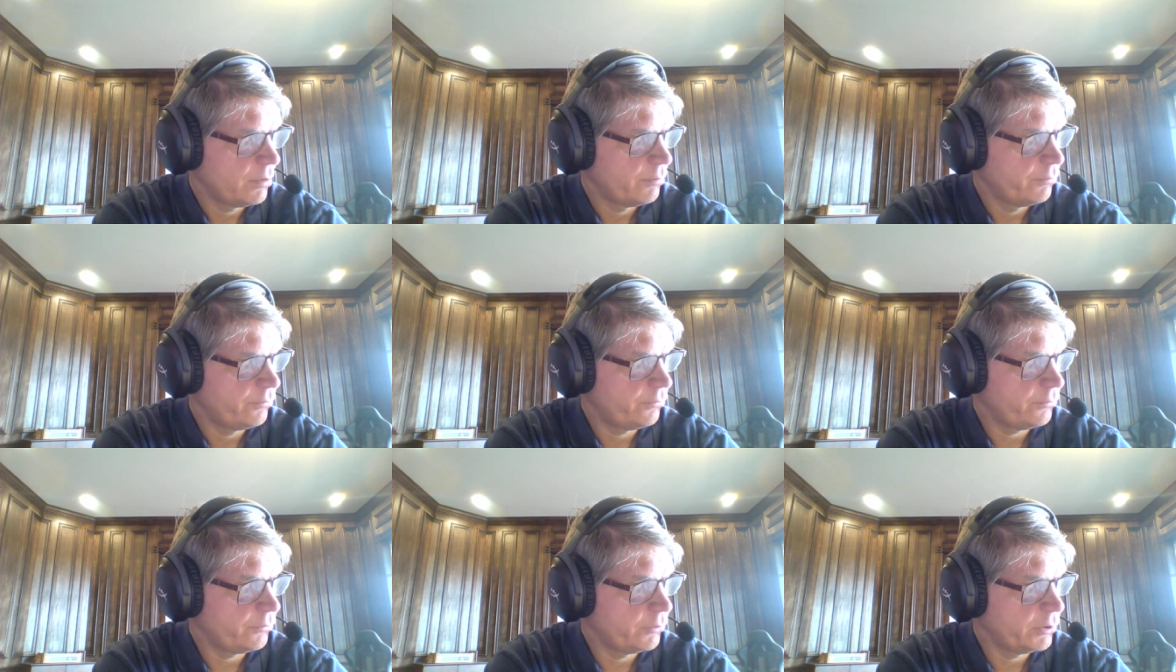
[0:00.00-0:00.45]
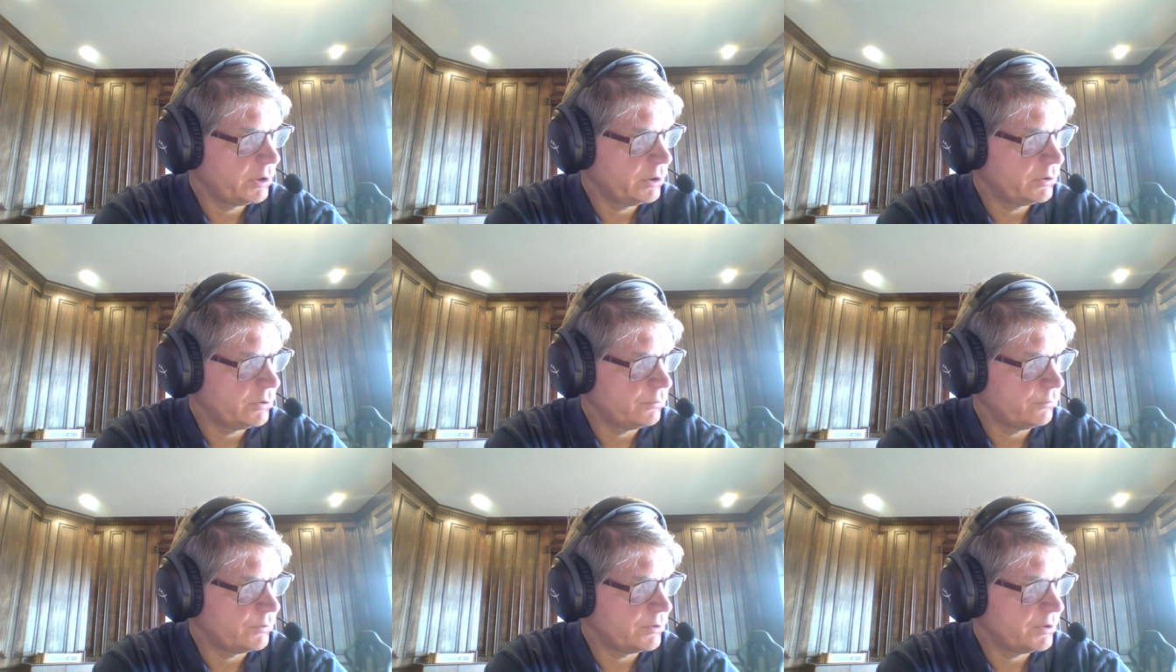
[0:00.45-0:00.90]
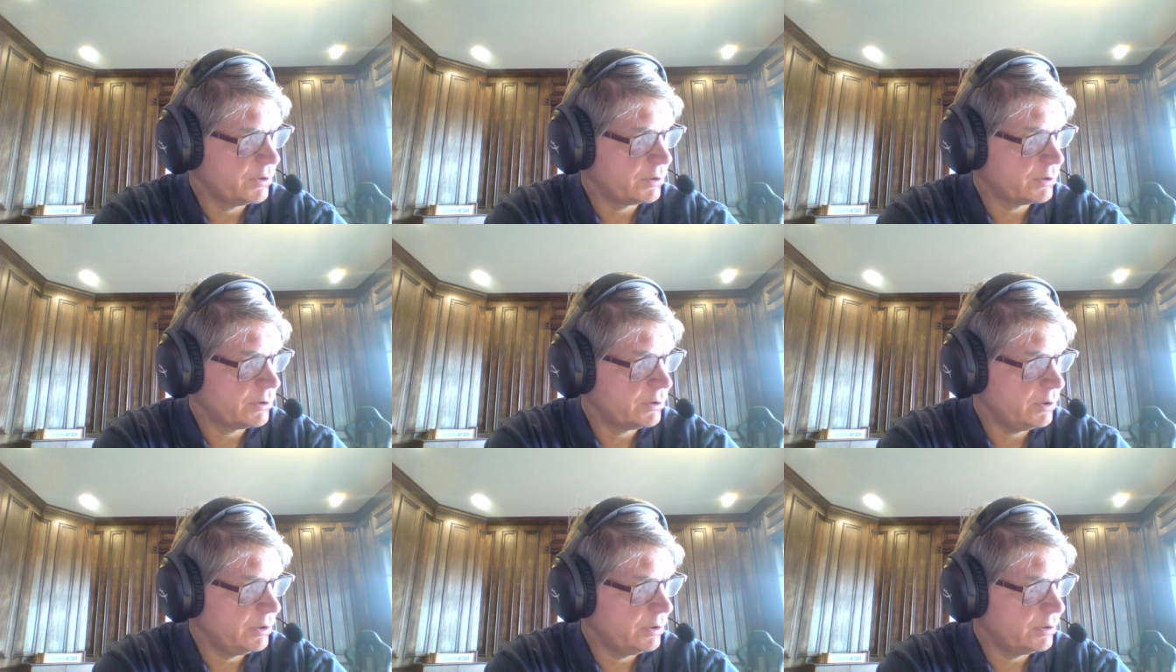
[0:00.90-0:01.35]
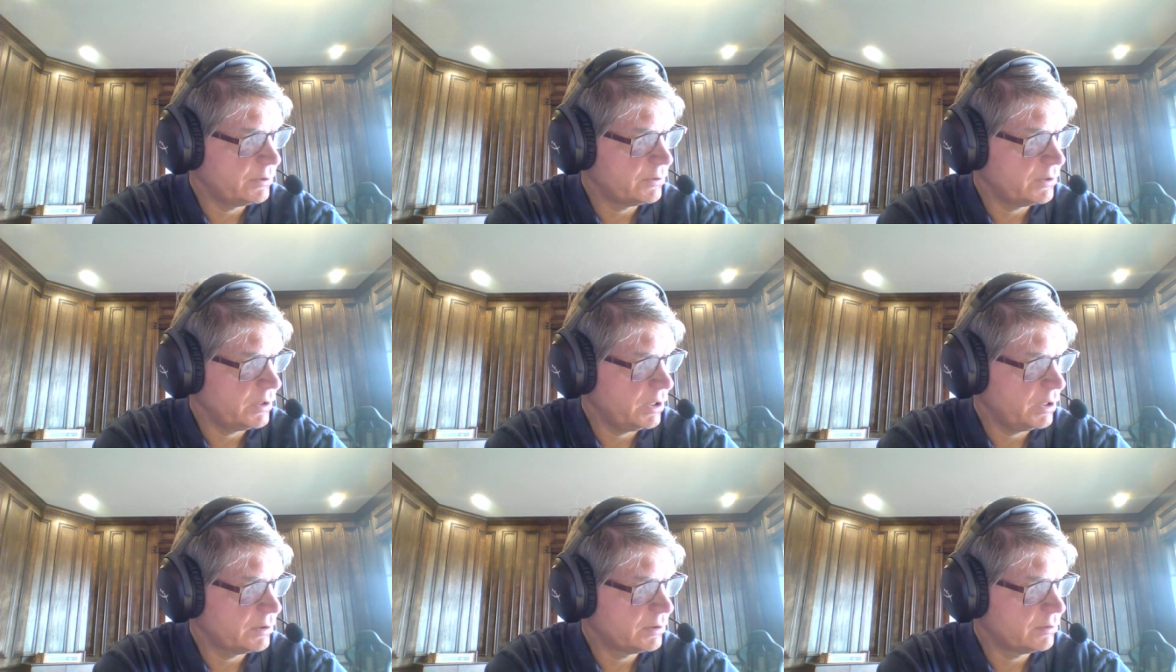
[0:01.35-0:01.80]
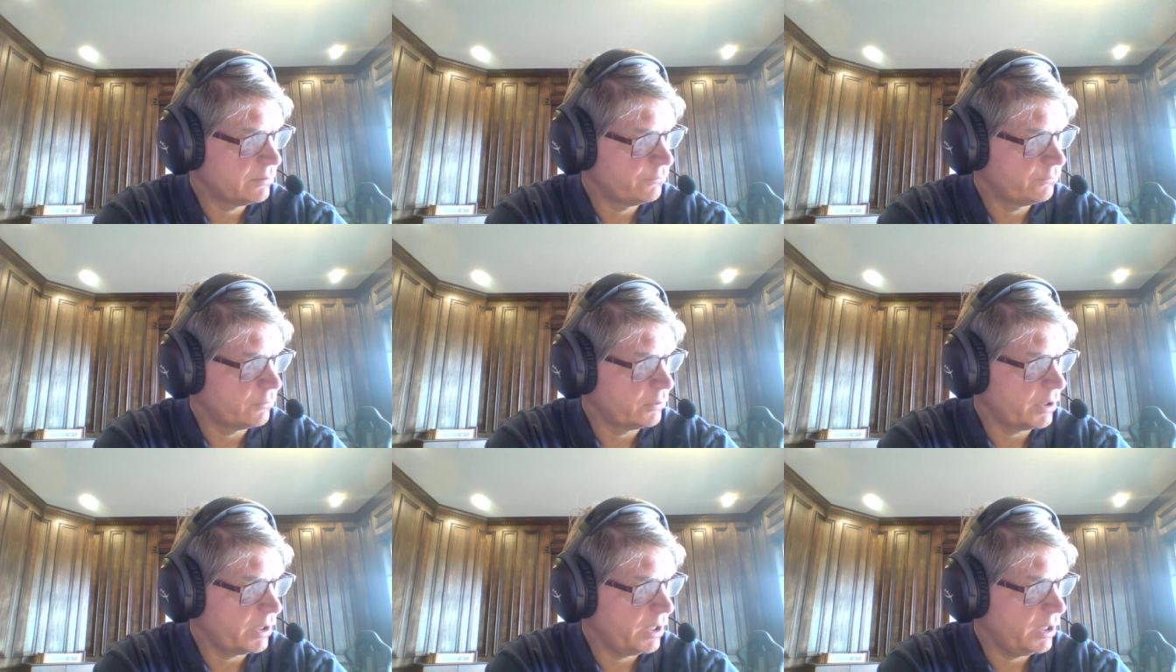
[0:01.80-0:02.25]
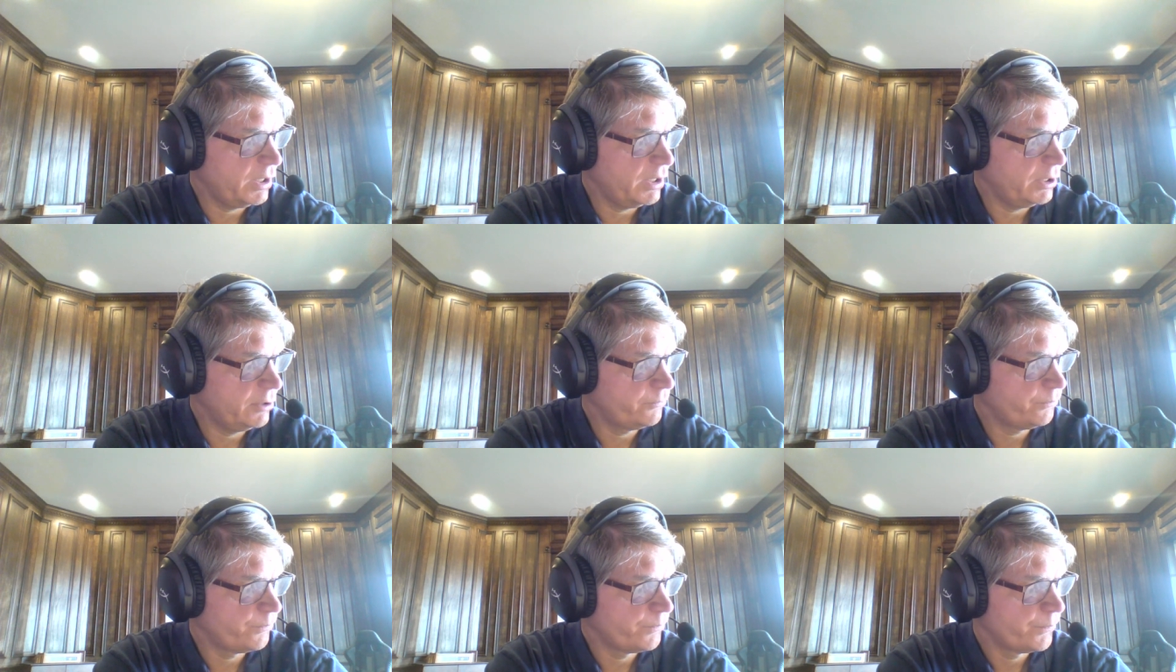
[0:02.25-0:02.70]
30 to 60 is the answer for A.